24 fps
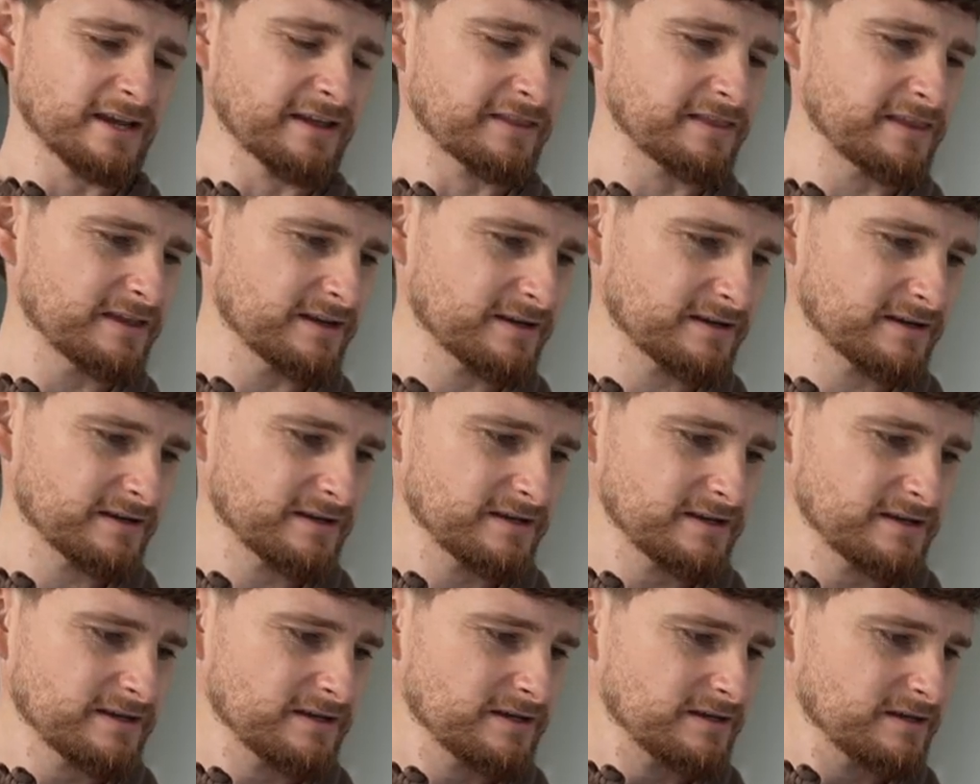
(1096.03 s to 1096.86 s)
I think
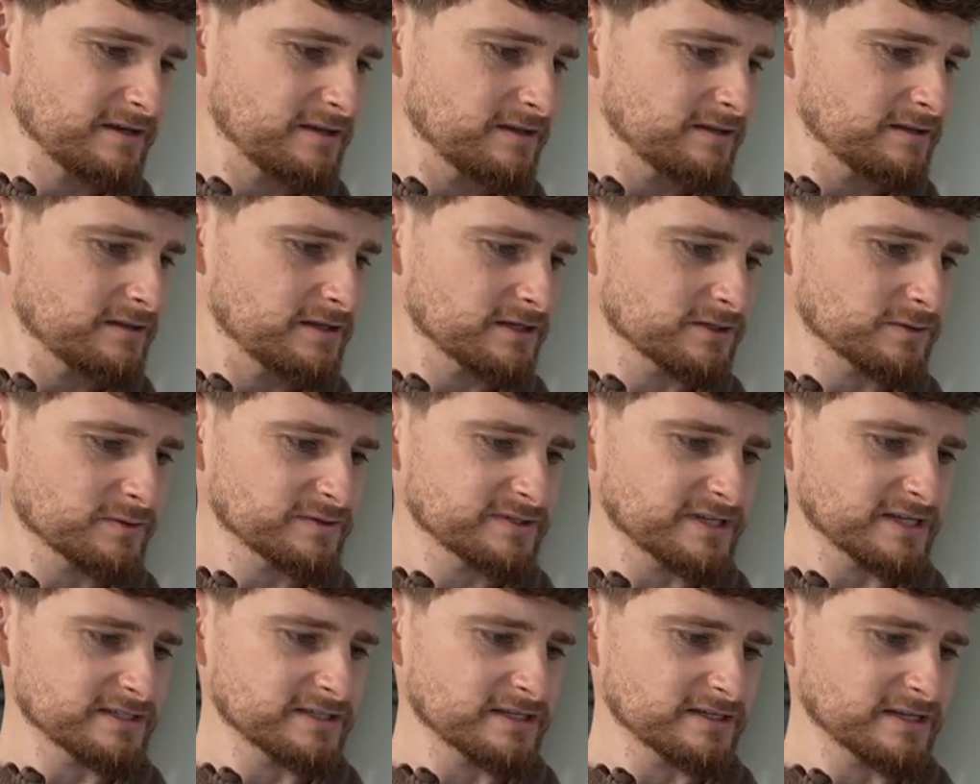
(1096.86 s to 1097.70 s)
this one
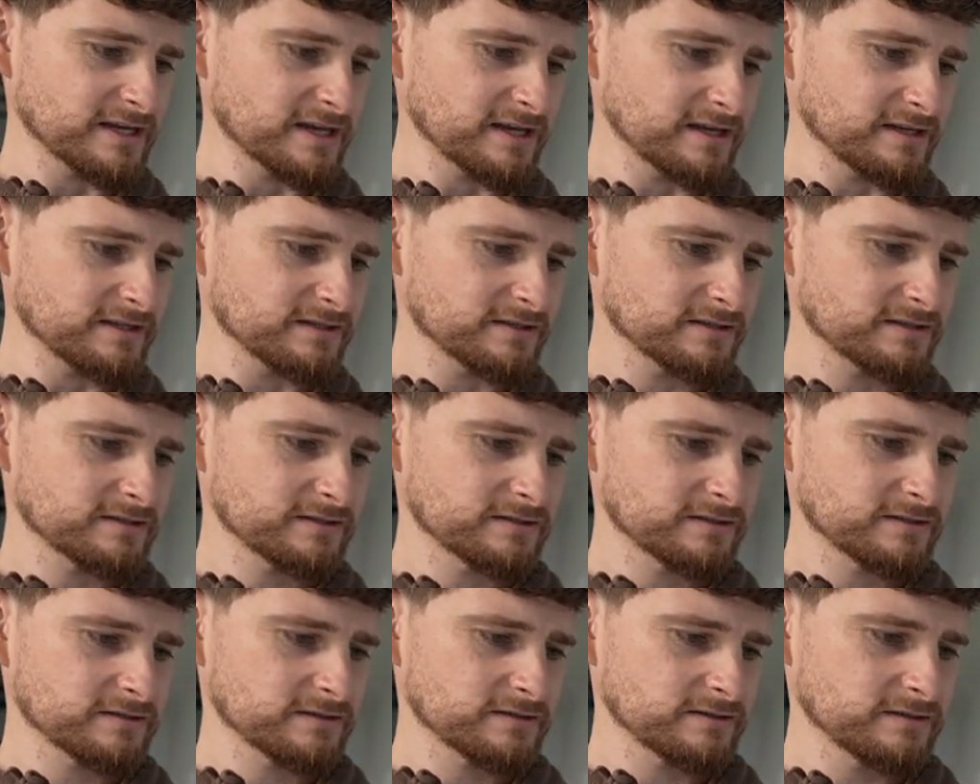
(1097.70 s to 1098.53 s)
says it's a,
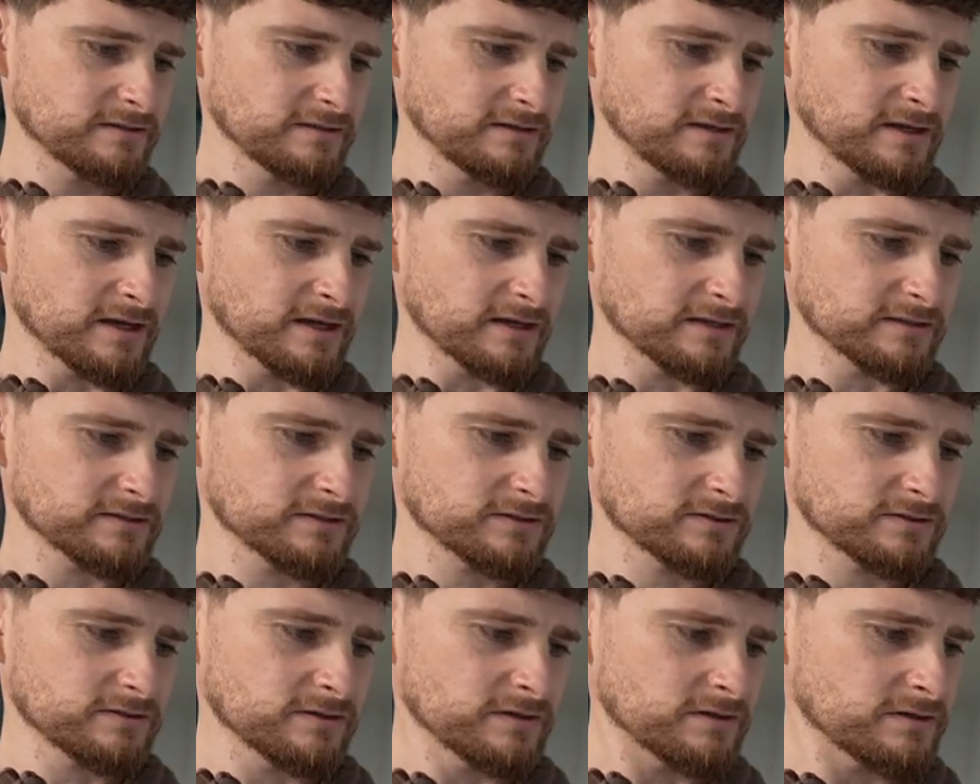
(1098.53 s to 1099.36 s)
yeah,
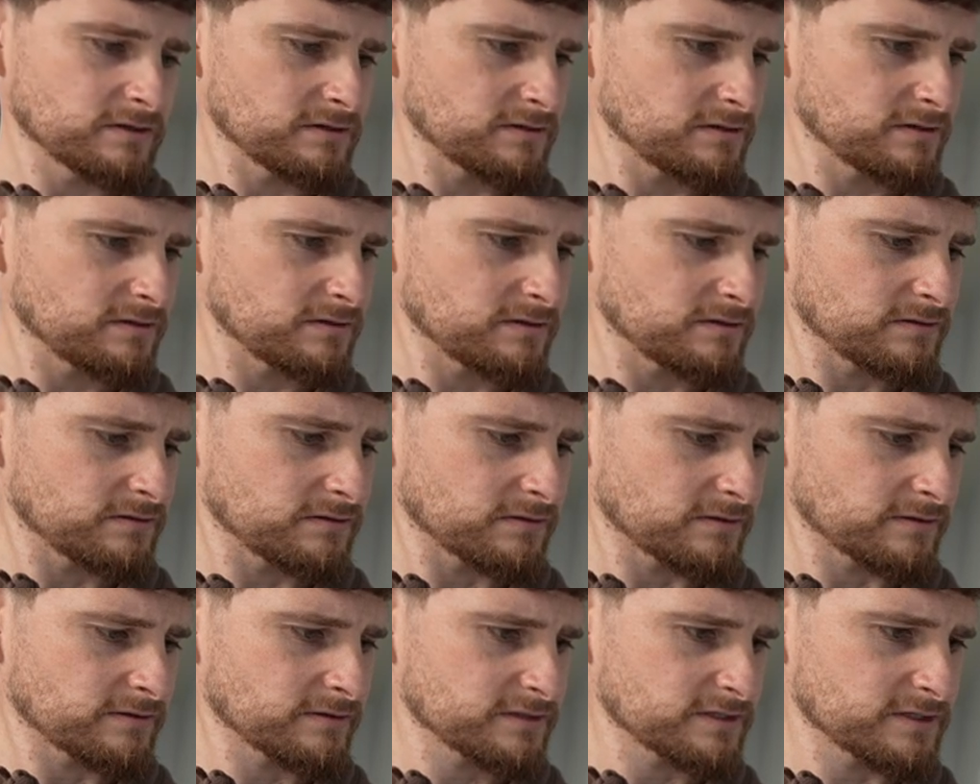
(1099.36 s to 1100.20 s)
I
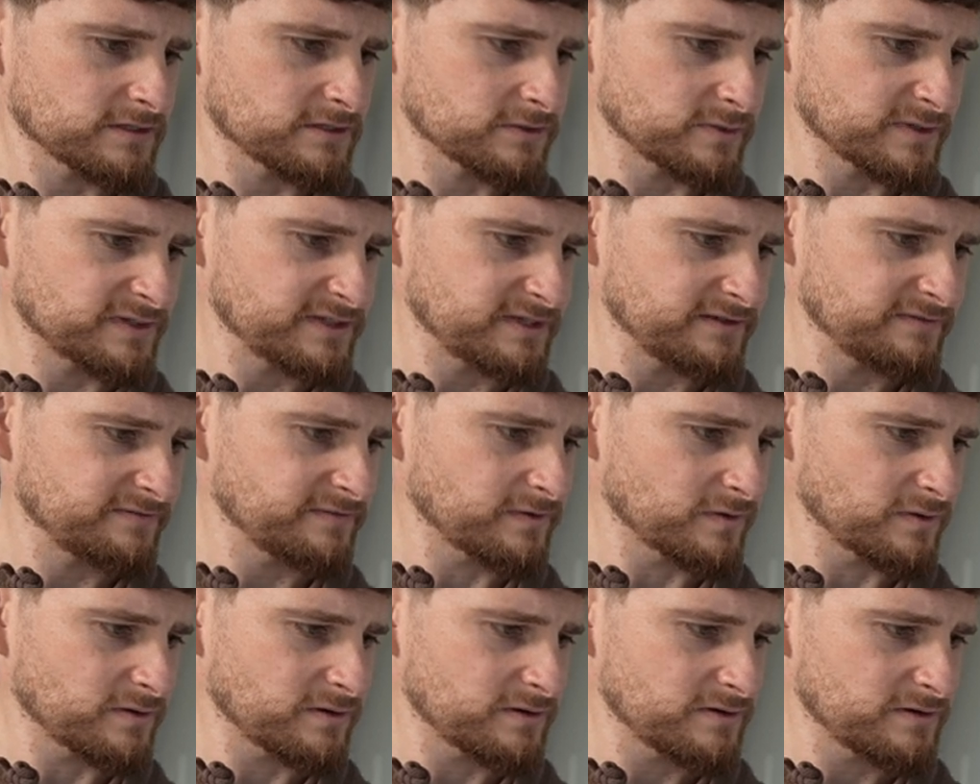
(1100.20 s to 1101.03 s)
thought it was a
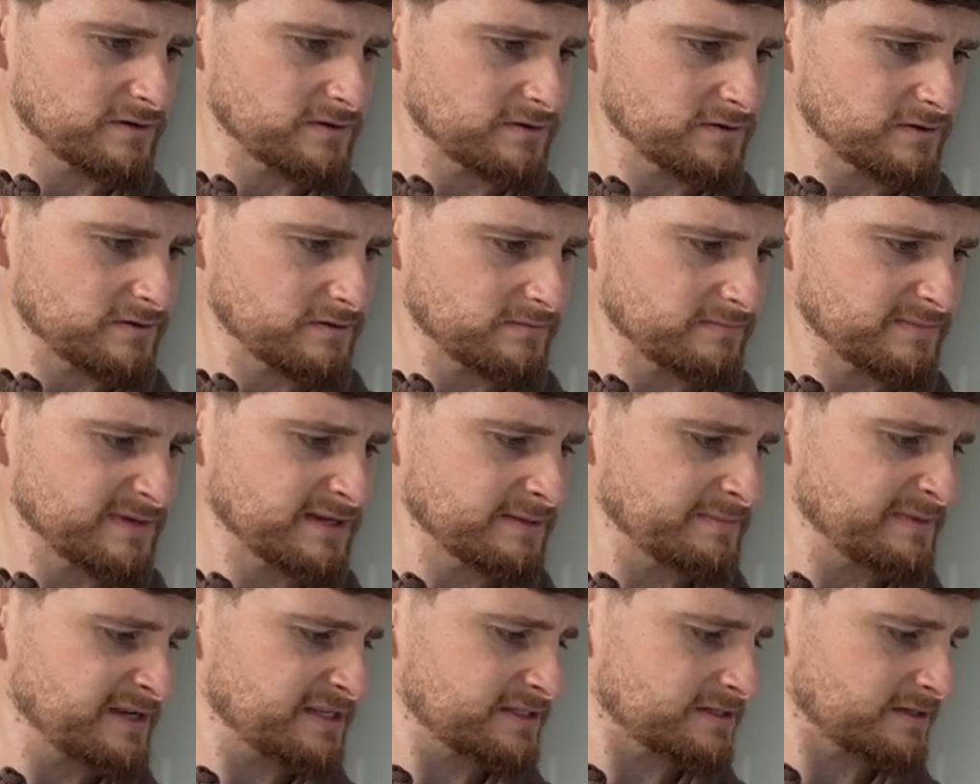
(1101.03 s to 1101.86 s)

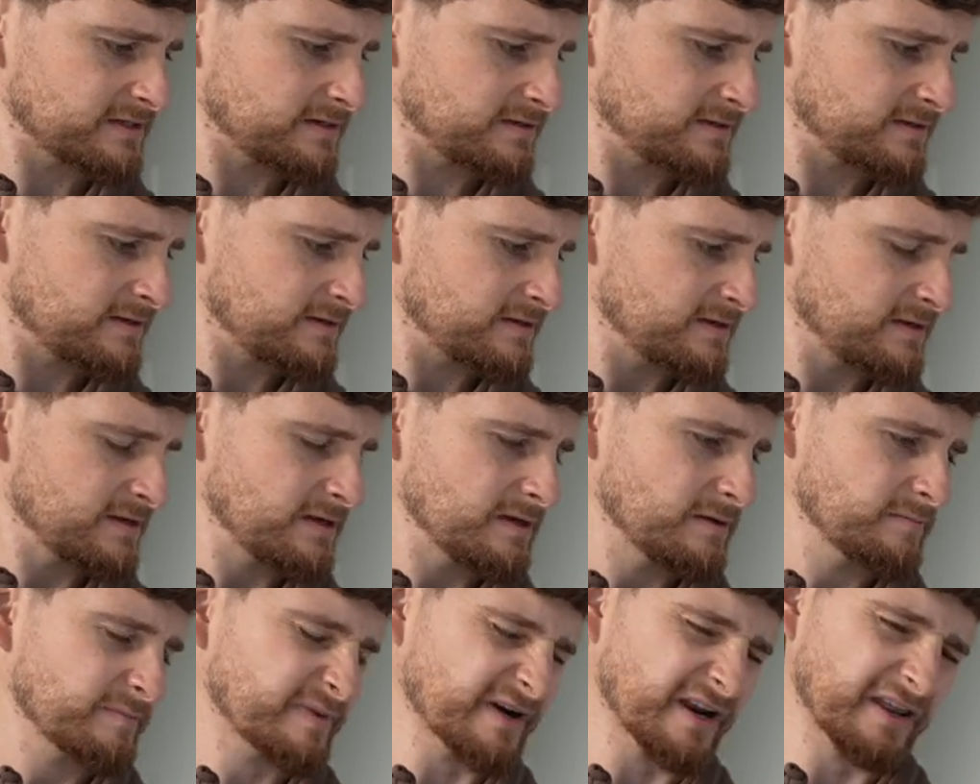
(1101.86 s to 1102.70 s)
24mm,
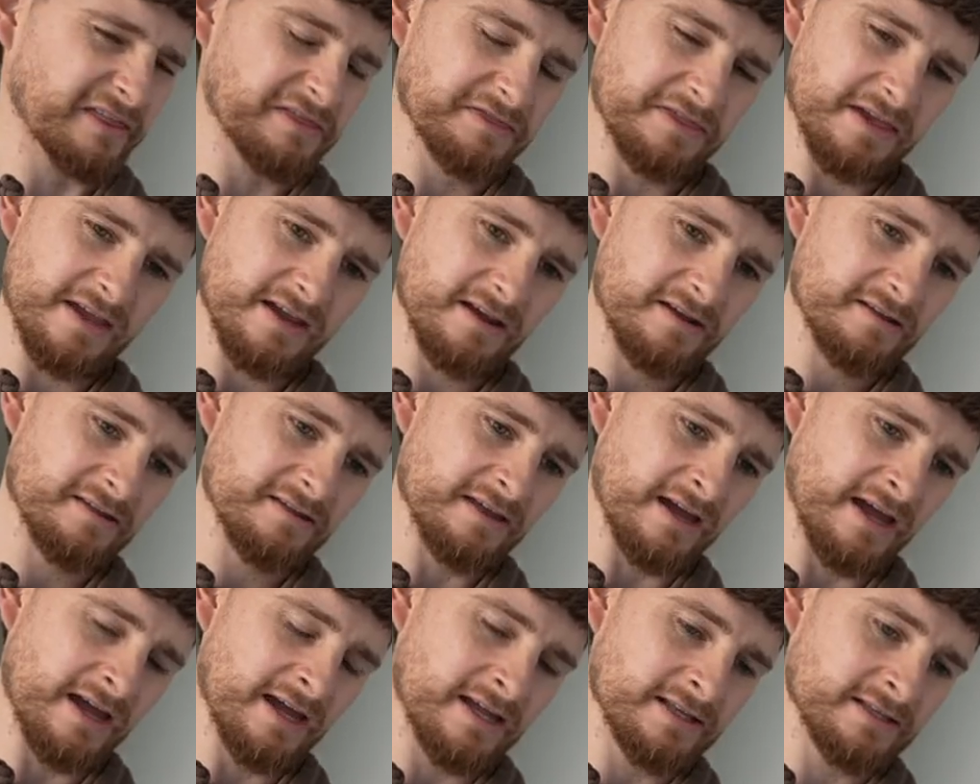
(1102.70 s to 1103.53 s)
but I think
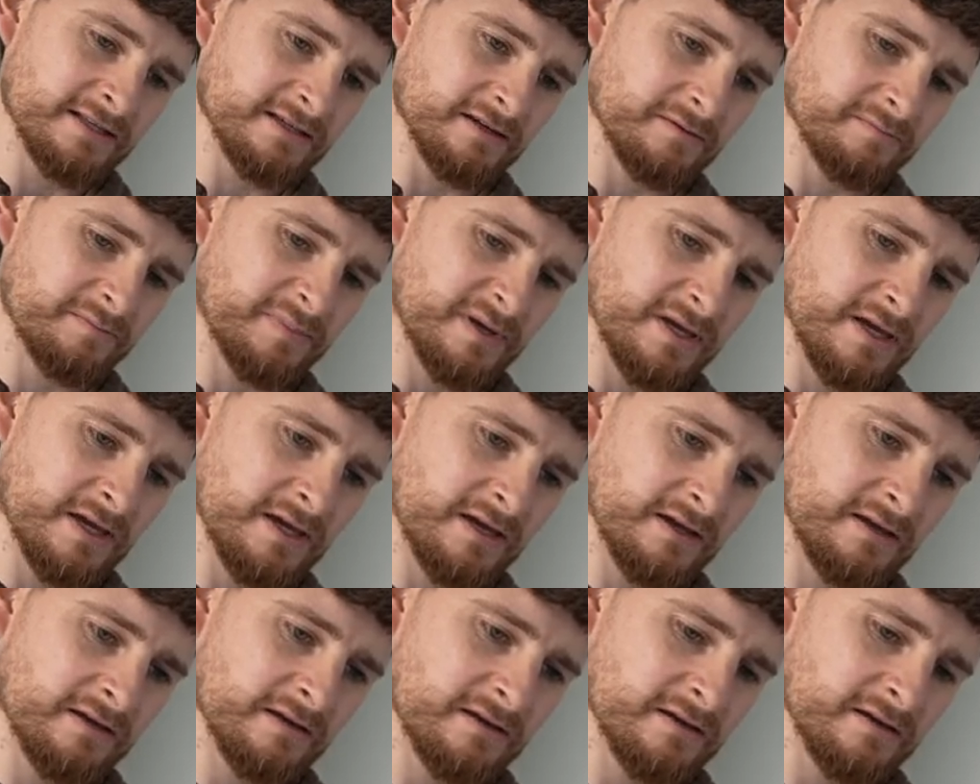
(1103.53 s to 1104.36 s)
that ends up
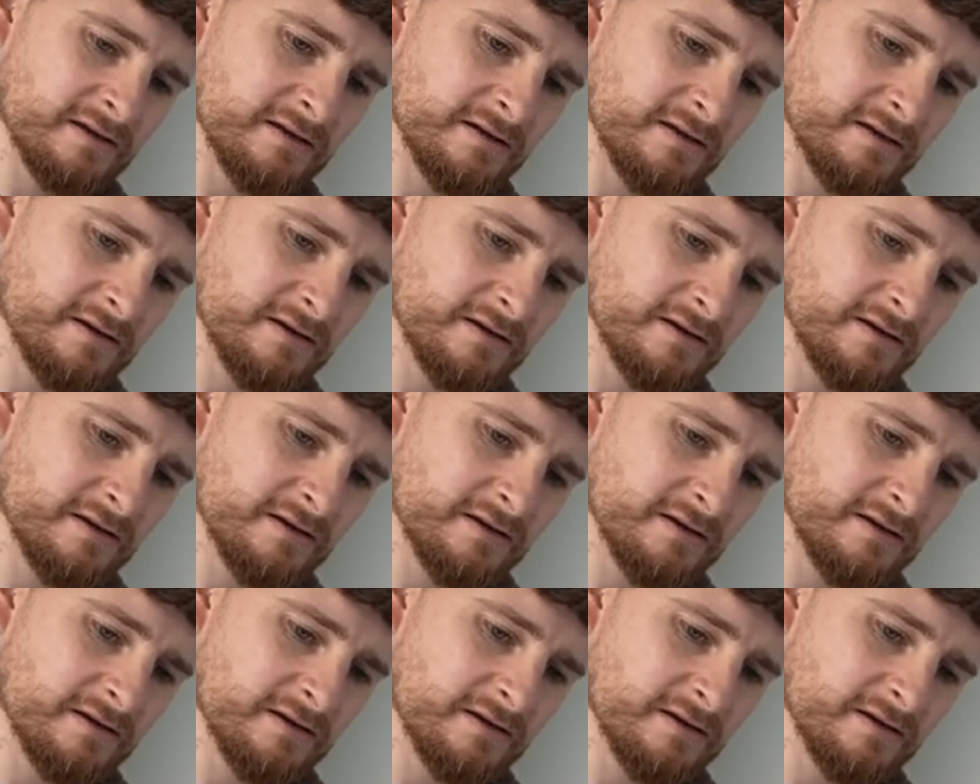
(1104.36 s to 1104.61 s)
being,